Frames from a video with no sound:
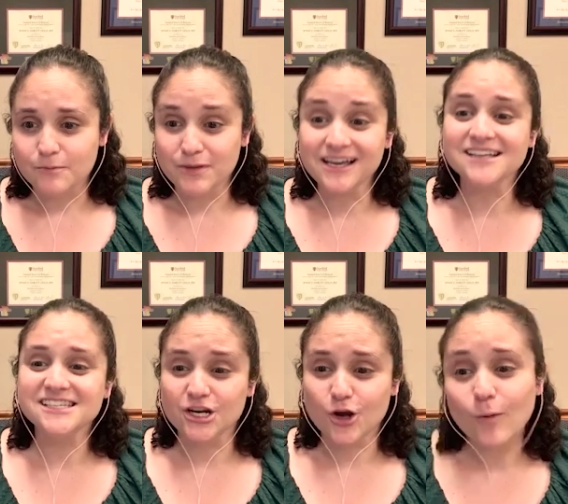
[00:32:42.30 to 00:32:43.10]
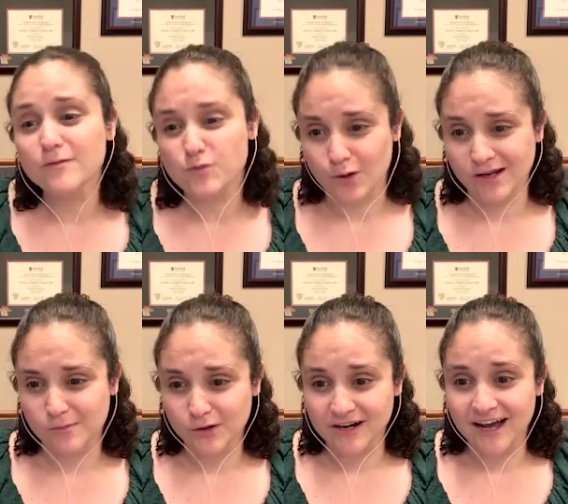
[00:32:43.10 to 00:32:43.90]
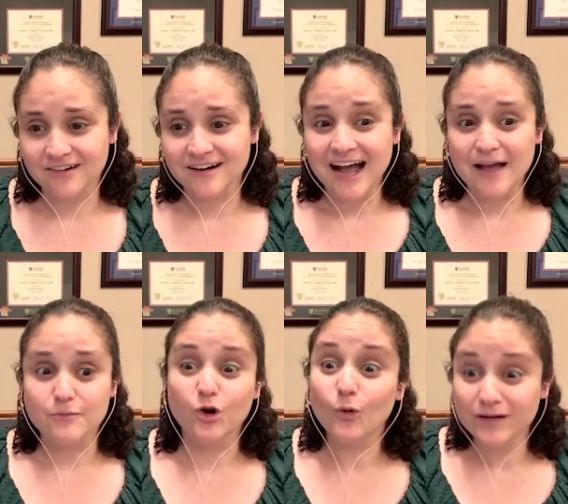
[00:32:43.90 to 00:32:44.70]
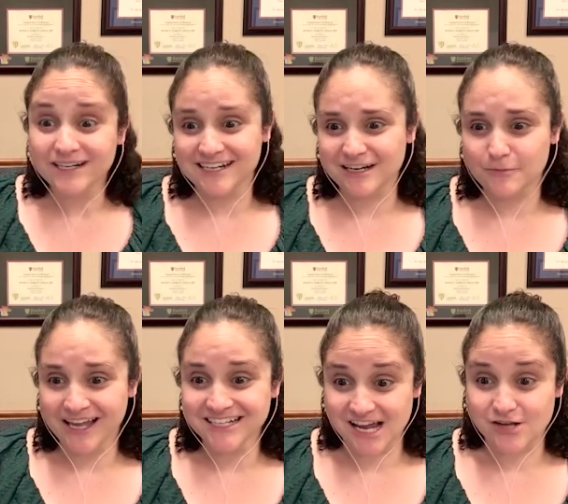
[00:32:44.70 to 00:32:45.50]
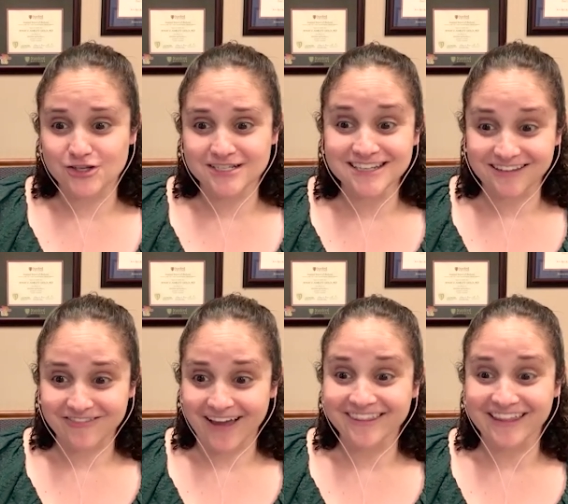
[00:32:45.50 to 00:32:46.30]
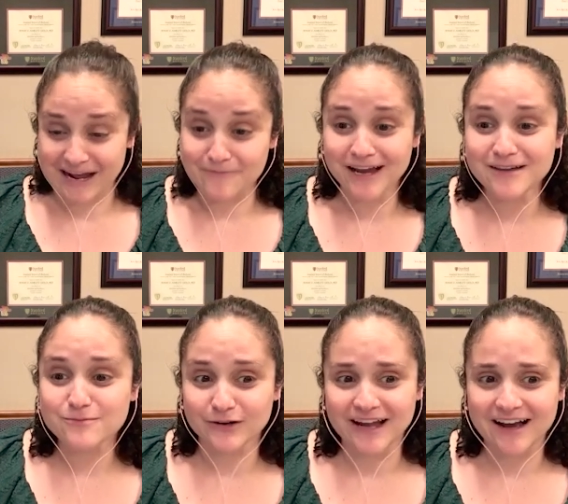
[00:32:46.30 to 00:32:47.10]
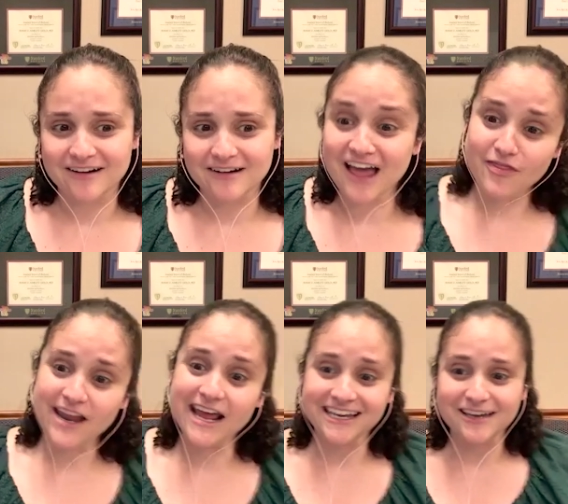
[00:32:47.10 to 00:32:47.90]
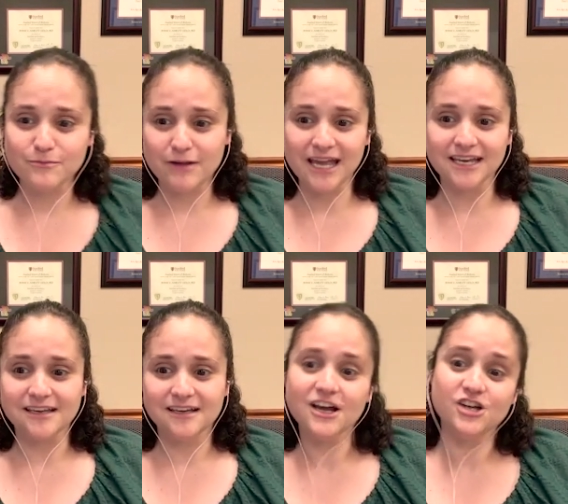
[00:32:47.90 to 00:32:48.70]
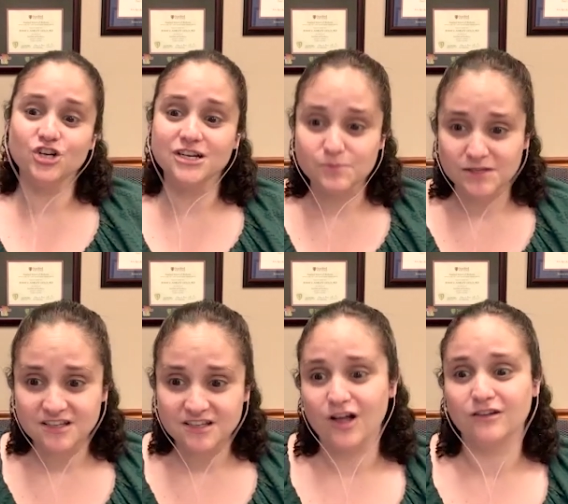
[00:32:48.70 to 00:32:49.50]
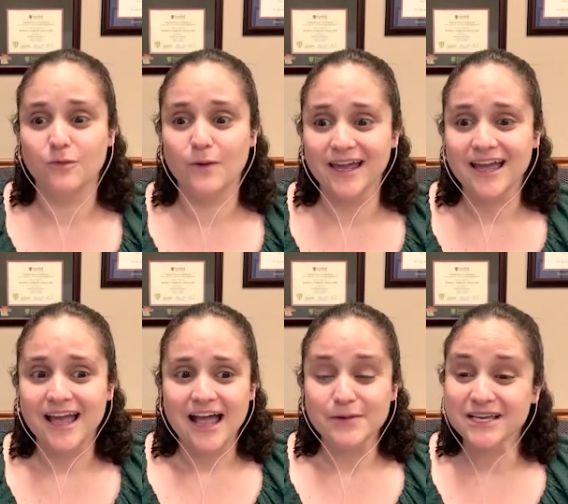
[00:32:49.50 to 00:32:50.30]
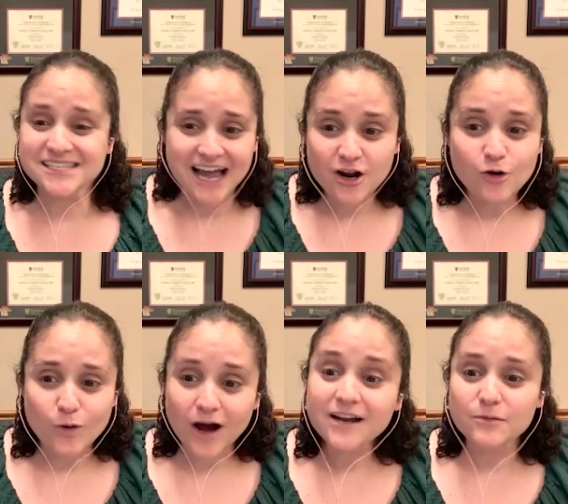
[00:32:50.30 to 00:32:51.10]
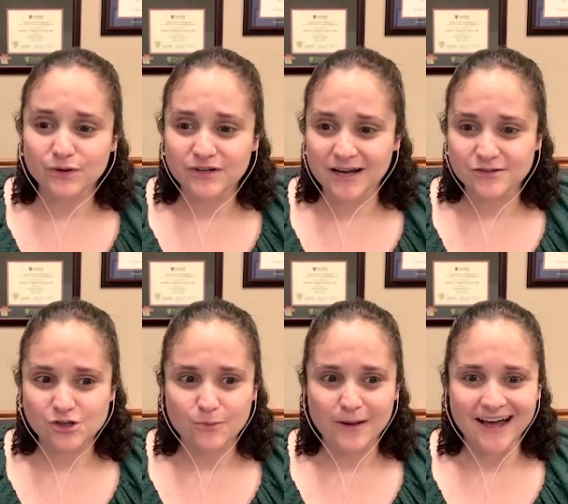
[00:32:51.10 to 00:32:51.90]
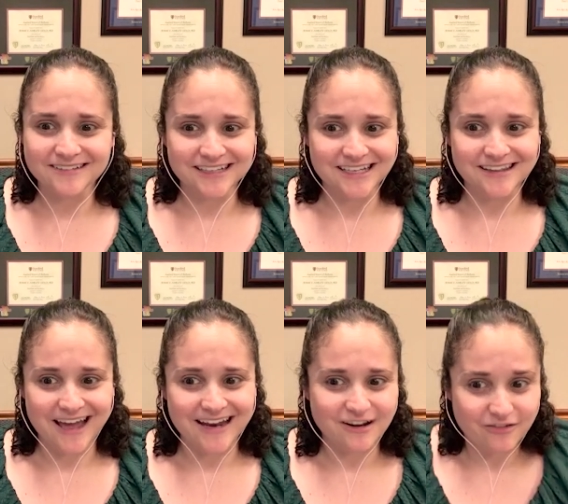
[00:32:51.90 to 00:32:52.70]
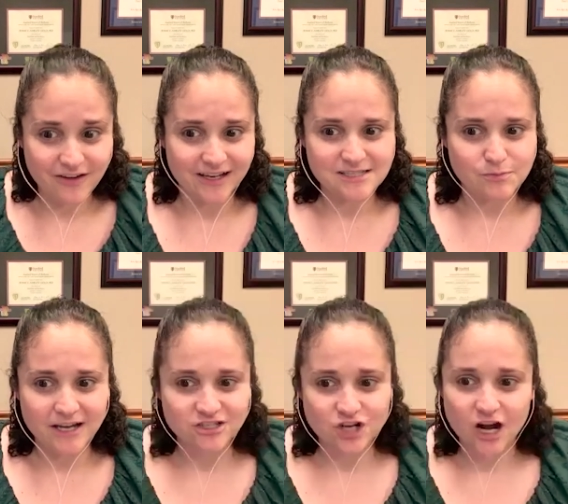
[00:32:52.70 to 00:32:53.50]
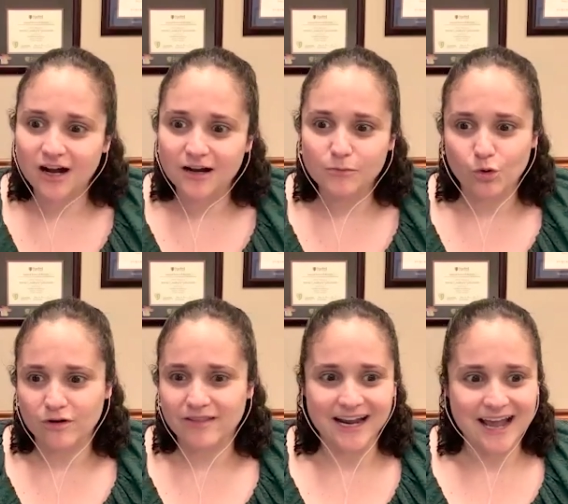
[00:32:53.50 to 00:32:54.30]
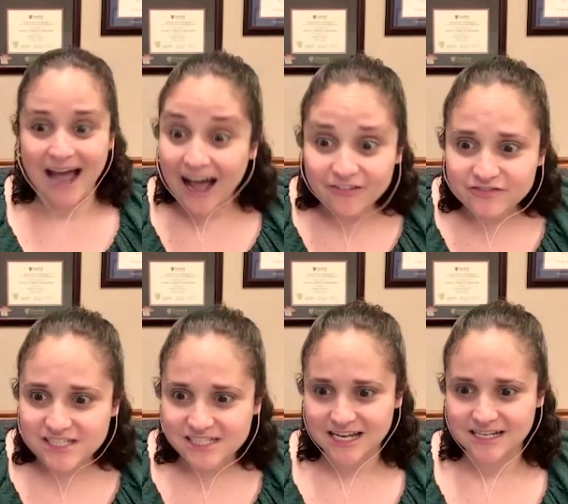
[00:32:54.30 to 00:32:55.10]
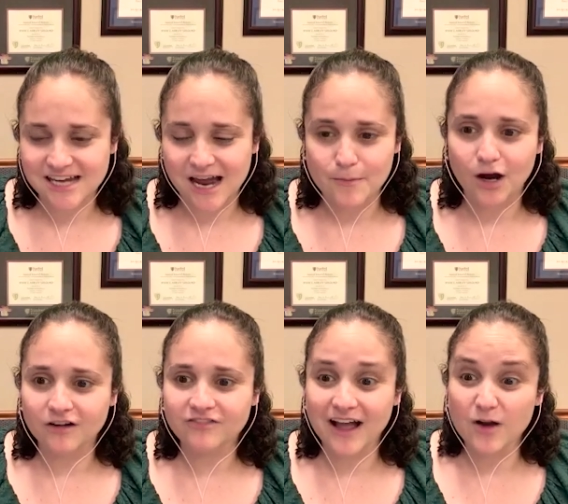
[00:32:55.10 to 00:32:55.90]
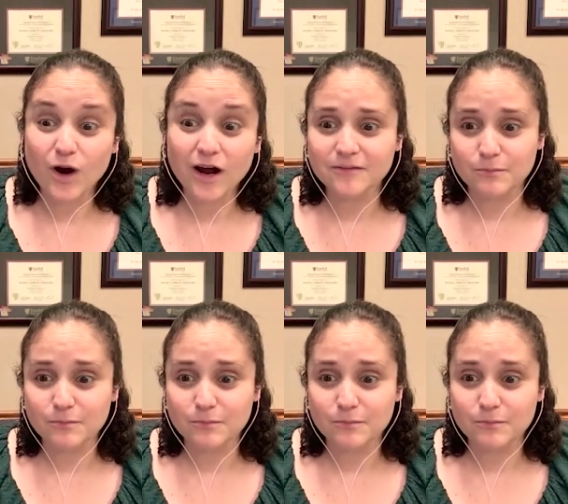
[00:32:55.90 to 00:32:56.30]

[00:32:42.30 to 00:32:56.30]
Because I know I'm going to burn out, I'm going to need to pay attention to the fact that I might burn out. And then I can make adjustments along the way. Because I don't want to burn out so badly that it affects my job or that I have to take time off. I want to